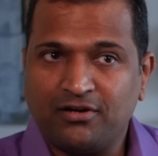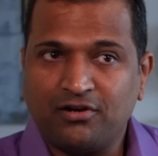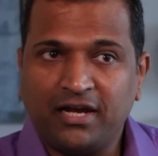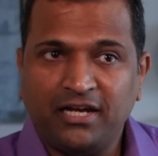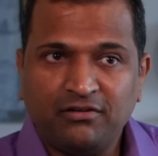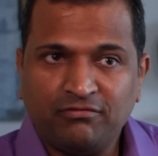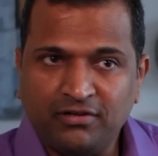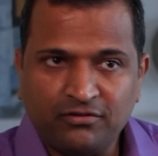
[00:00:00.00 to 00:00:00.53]

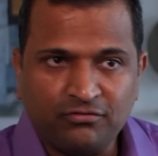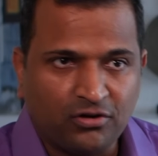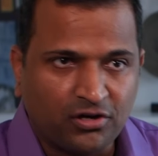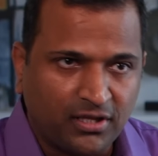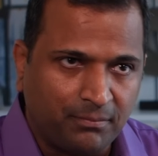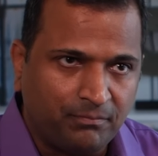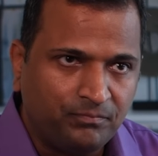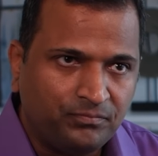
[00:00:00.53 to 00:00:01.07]
right fit for
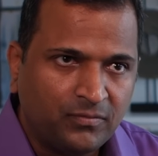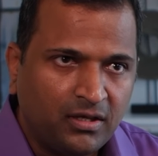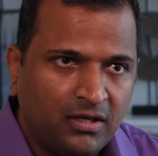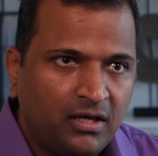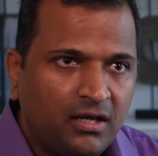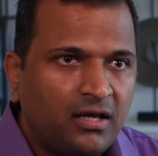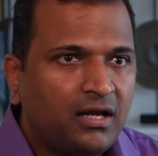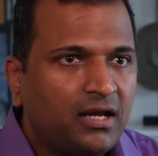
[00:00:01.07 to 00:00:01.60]
them?
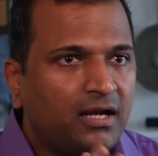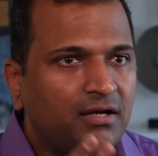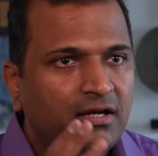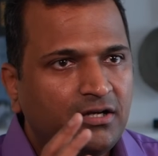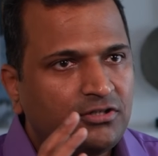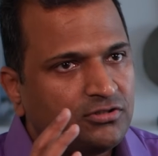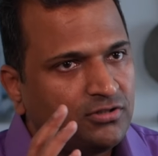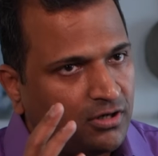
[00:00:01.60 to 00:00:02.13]
And
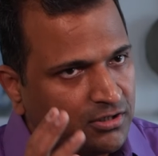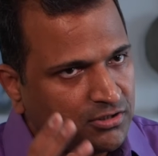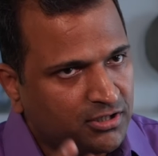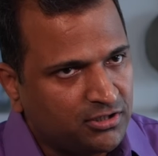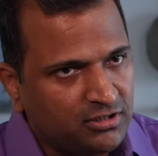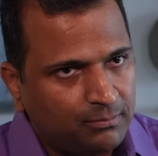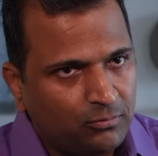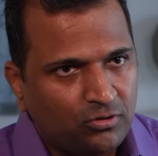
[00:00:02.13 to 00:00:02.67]
it's not
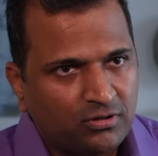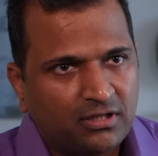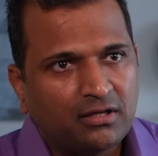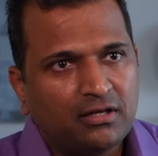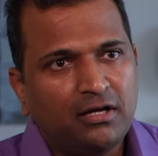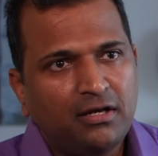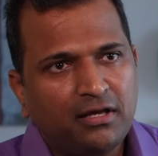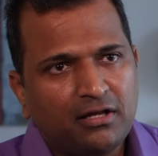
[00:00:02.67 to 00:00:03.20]
just about the
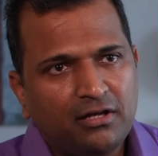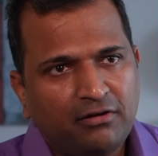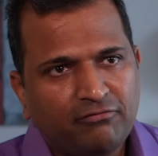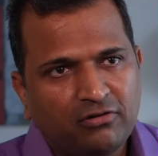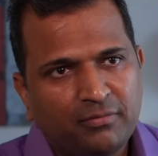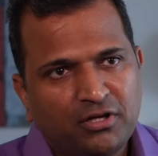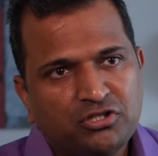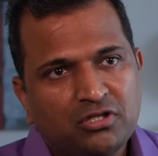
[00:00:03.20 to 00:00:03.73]
clinical
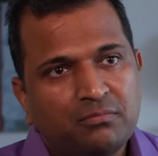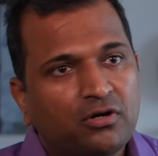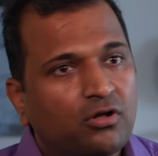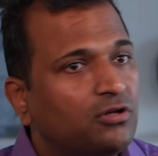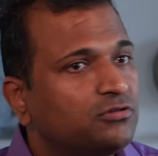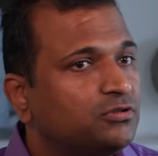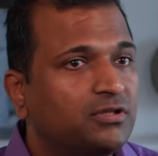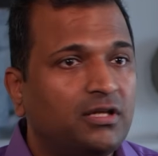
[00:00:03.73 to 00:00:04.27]
information, but
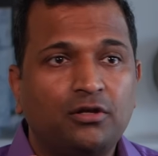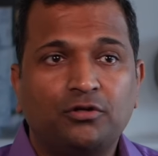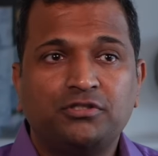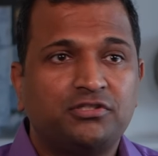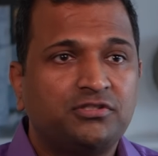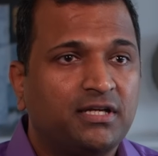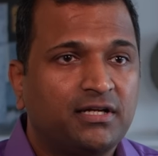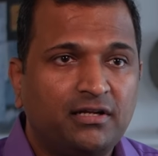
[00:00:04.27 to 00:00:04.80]
also the
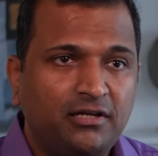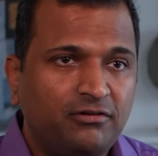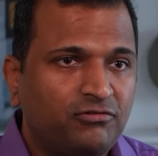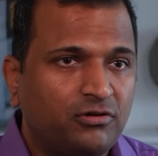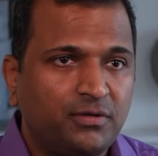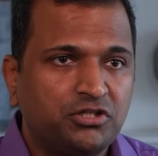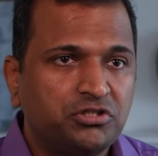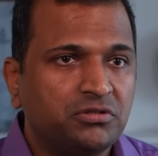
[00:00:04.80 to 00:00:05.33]
logistical
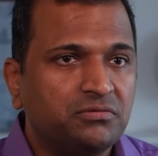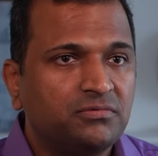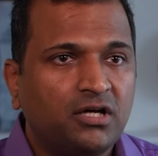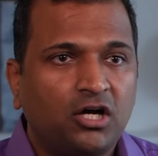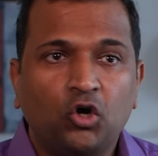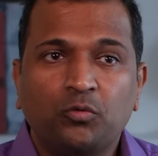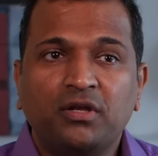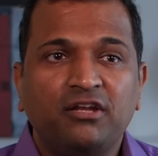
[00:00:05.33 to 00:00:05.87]
information.
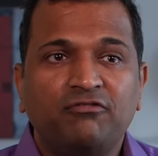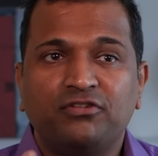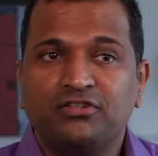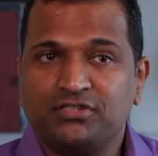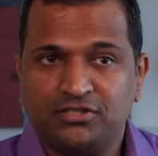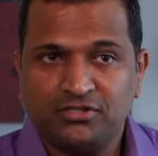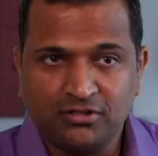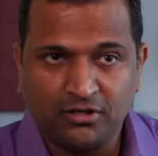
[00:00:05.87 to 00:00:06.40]
How many
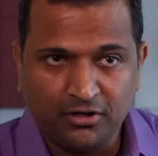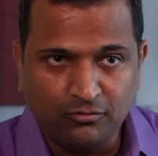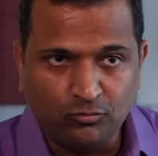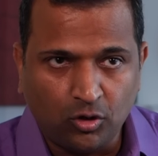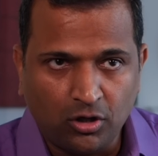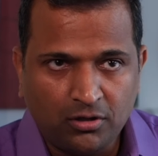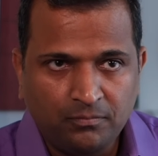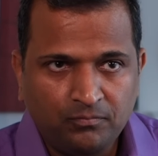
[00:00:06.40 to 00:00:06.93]
visits are
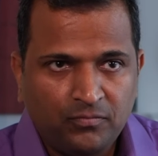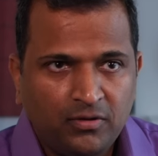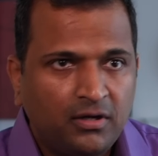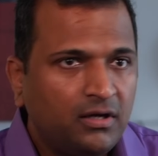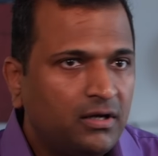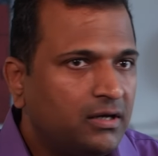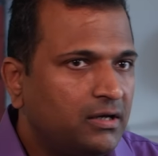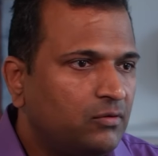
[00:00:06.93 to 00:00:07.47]
involved?
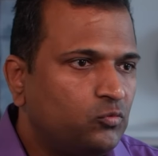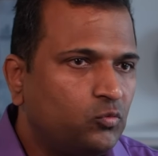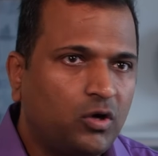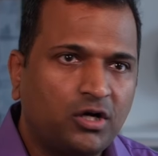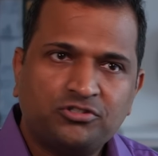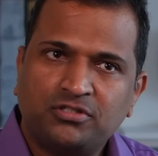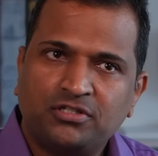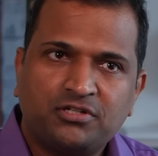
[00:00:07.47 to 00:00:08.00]

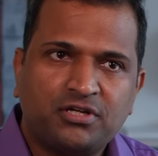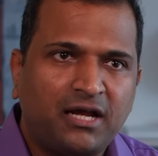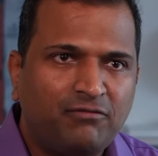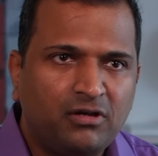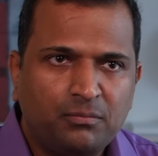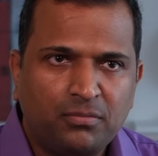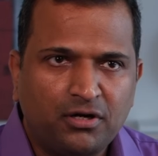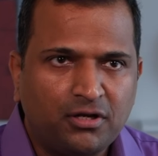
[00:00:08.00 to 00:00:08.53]
What's the
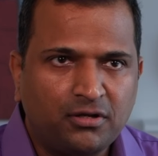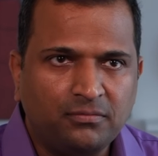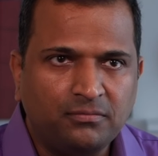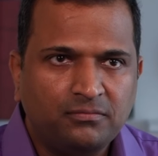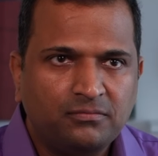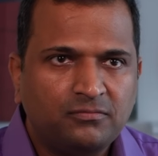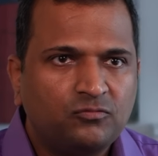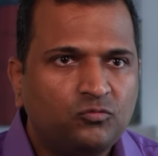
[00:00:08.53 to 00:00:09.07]
travel burden?
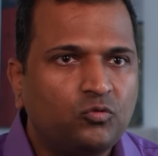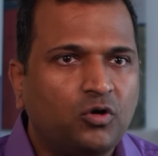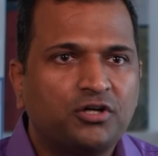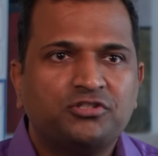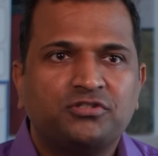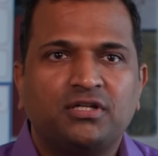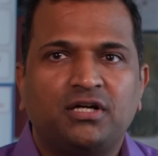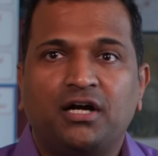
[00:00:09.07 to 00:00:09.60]

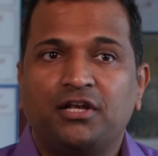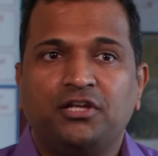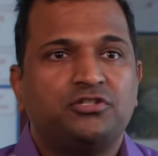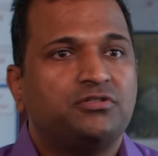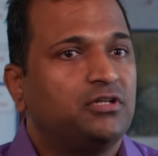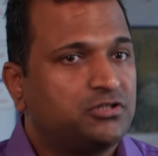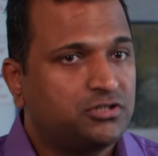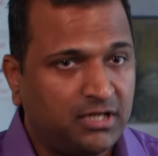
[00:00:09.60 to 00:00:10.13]
What's the
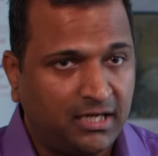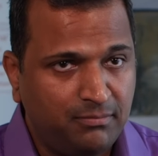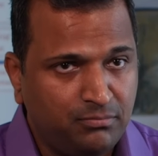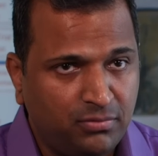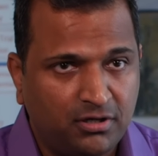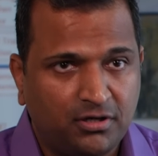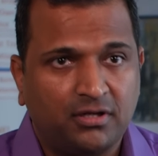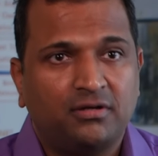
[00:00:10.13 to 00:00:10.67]
additional time
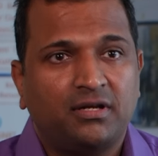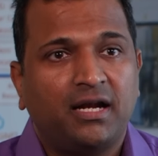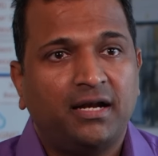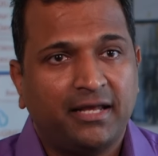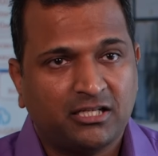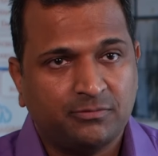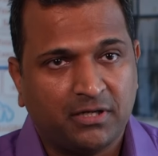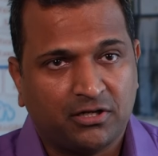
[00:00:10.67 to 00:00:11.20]
burden
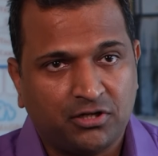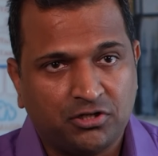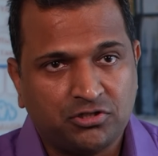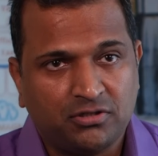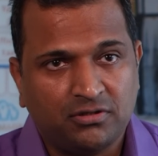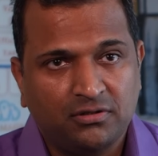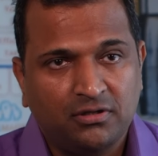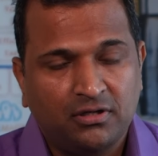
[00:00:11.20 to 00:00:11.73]
and
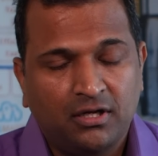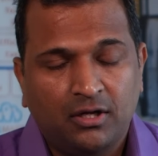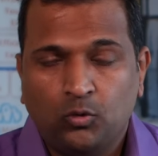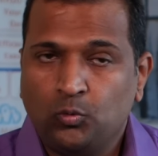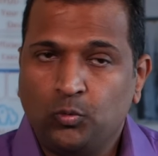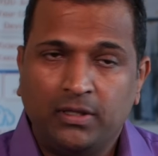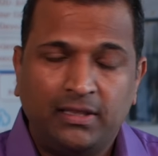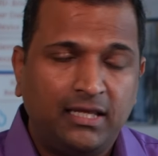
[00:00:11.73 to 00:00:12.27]
expectation?
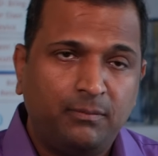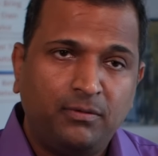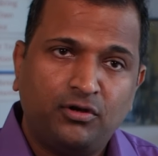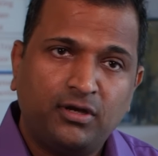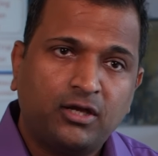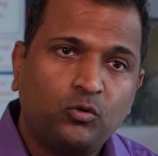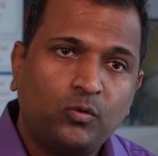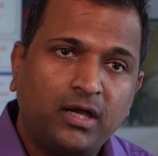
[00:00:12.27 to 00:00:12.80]
Will they be
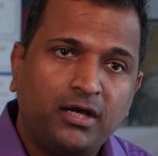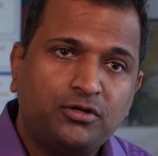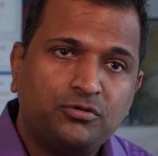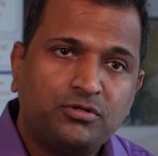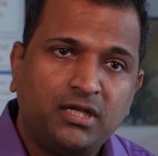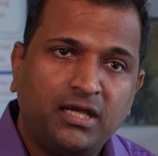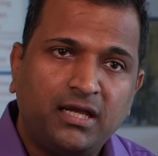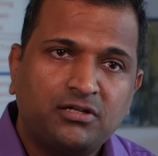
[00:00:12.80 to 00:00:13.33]
required to
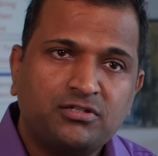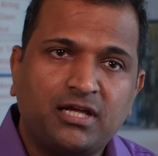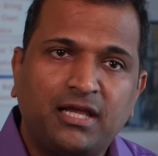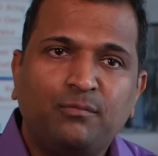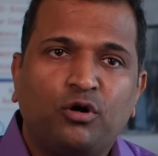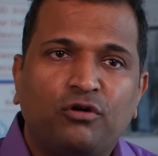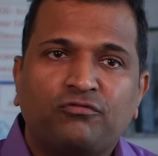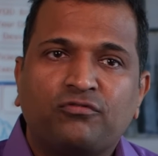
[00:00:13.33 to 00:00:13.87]
take
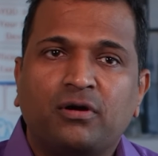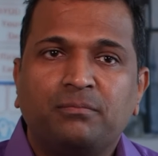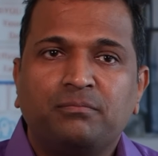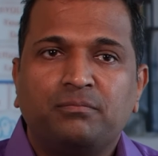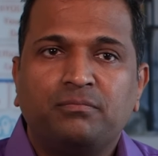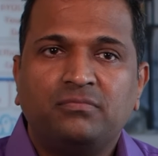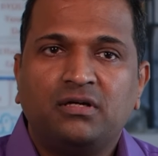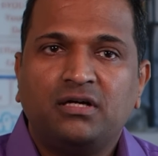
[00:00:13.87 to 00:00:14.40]
time off
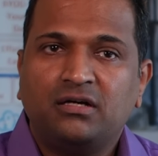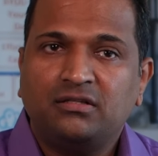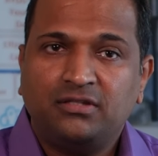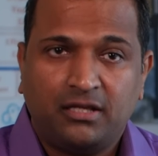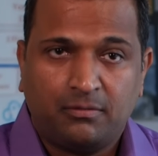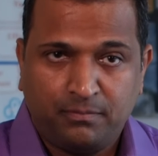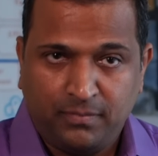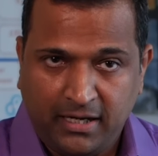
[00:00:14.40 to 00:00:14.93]
from
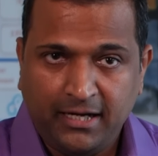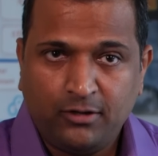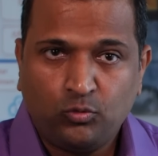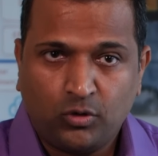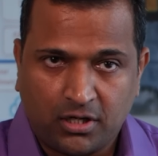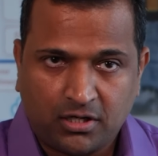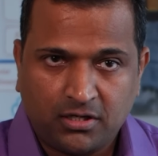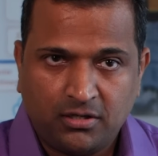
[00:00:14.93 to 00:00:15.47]
their paid
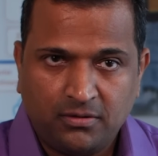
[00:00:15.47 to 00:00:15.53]
work